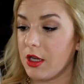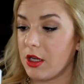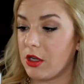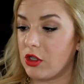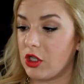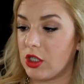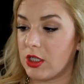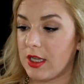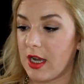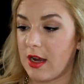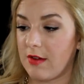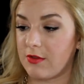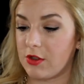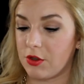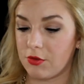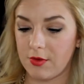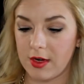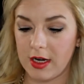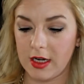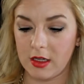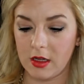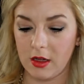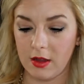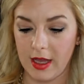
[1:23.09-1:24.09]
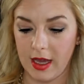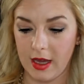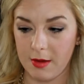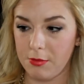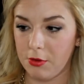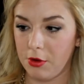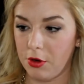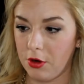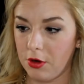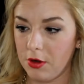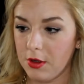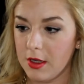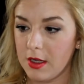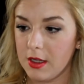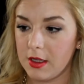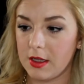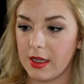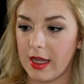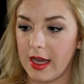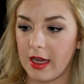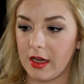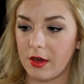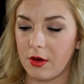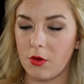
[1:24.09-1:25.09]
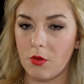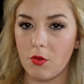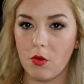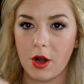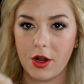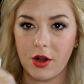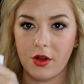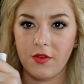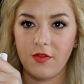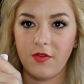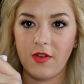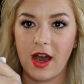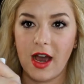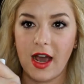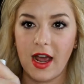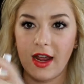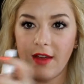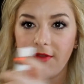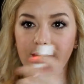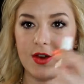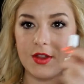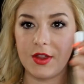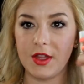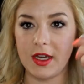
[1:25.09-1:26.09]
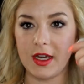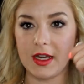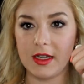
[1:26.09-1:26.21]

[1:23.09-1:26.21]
You just have to read the label, like 105.